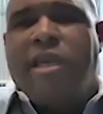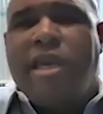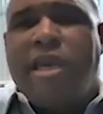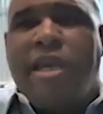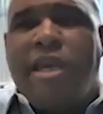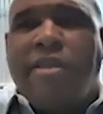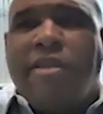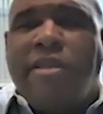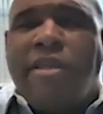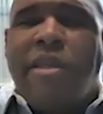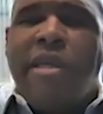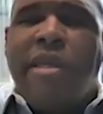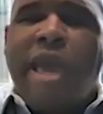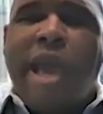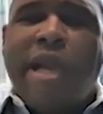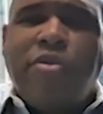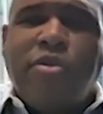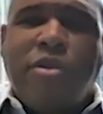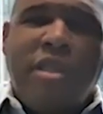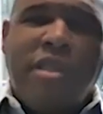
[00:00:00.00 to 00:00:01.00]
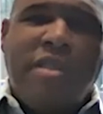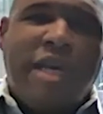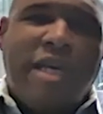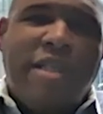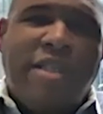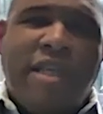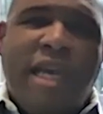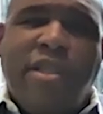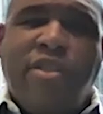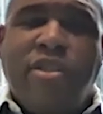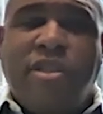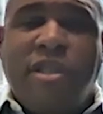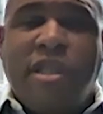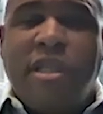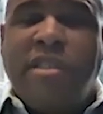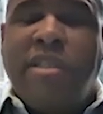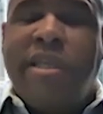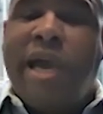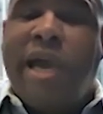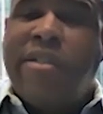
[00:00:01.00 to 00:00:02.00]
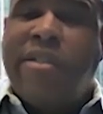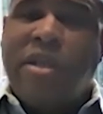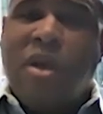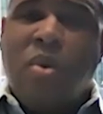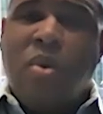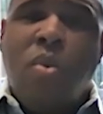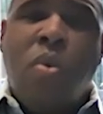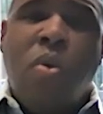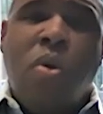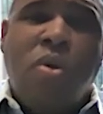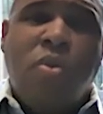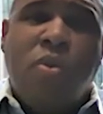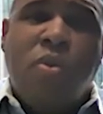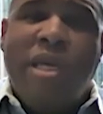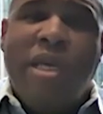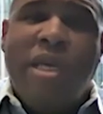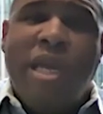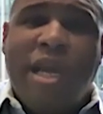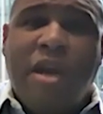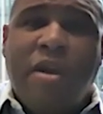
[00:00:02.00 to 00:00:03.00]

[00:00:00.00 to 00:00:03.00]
It is. The actually the Citation 10 is actually an award-winning